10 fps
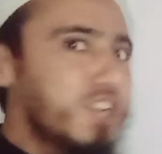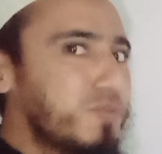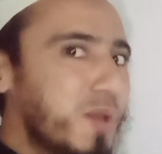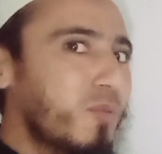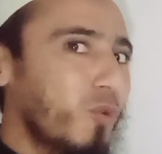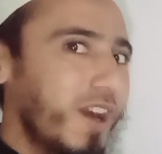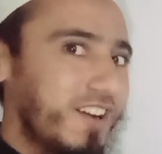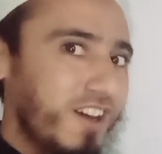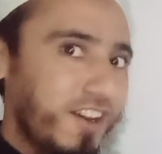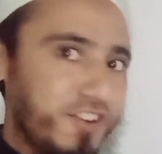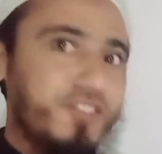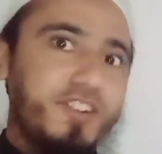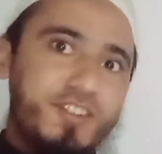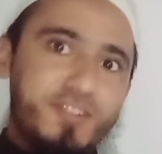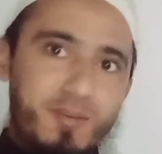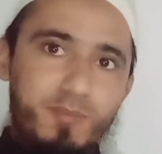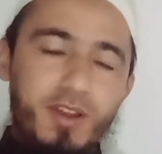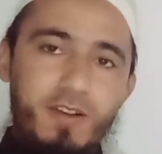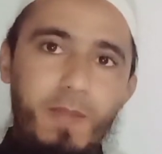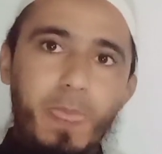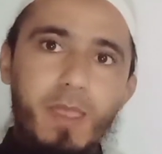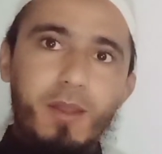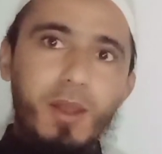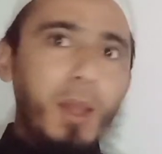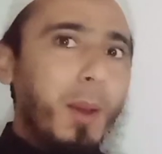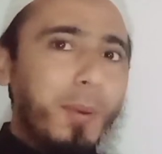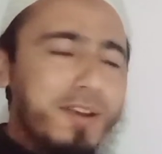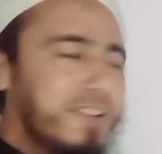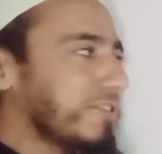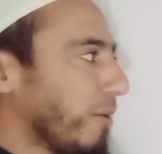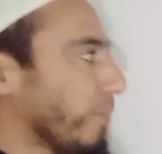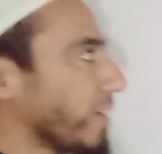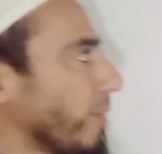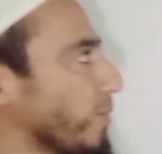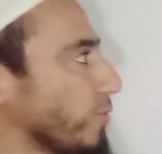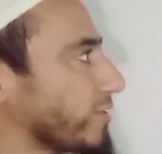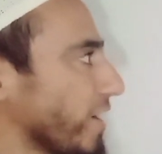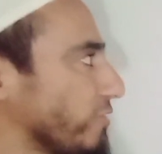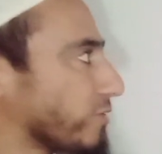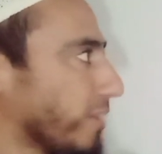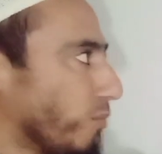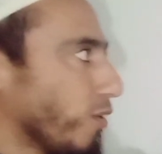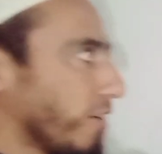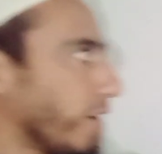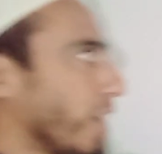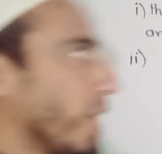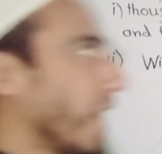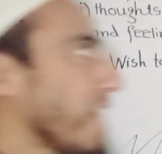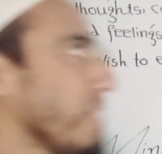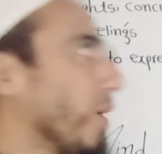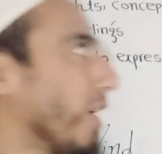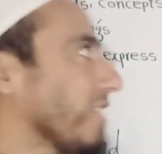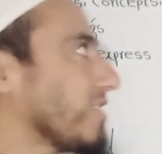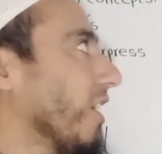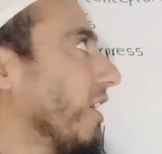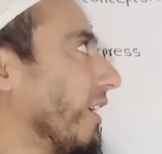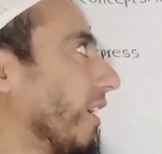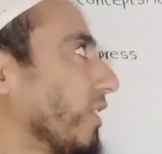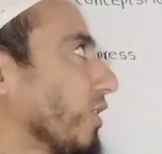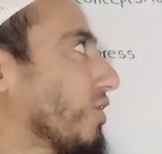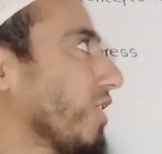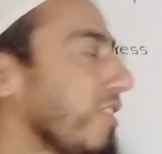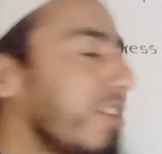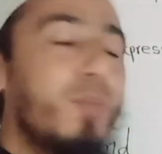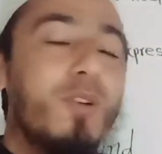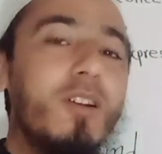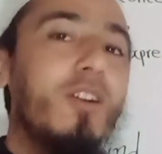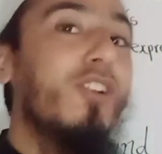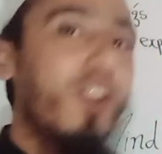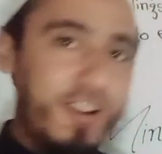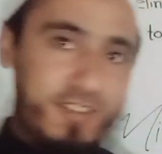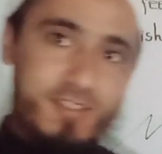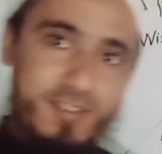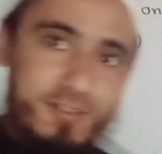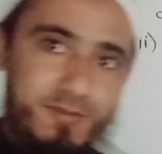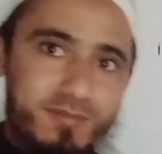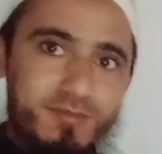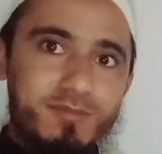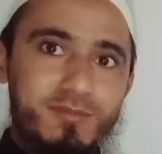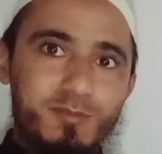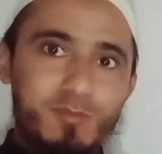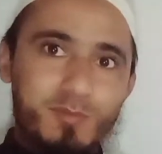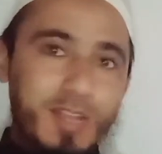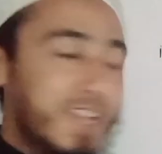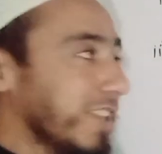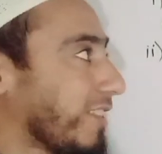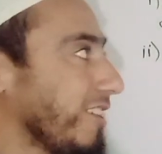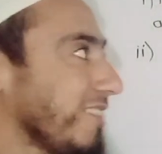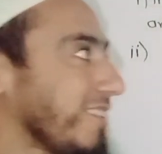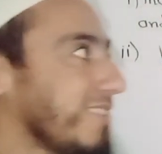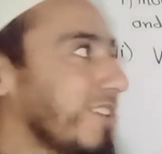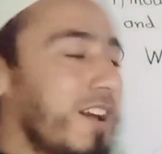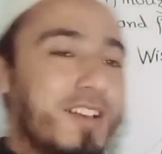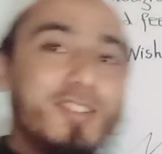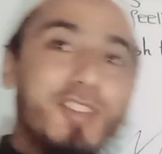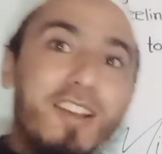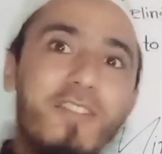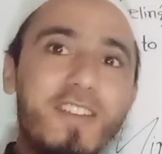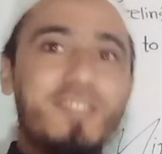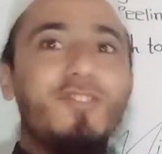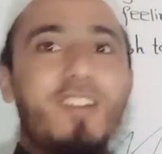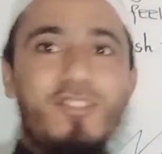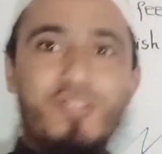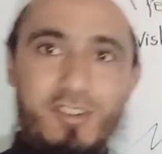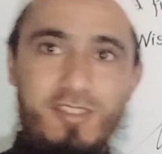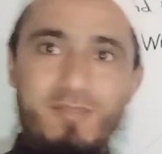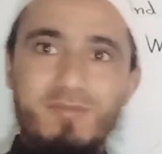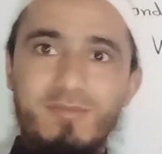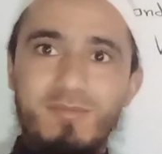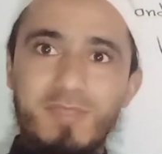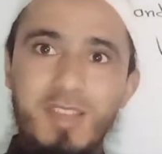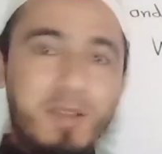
Let me provide another example. For example, if you say to someone, I bought colorful clothes this is surface structure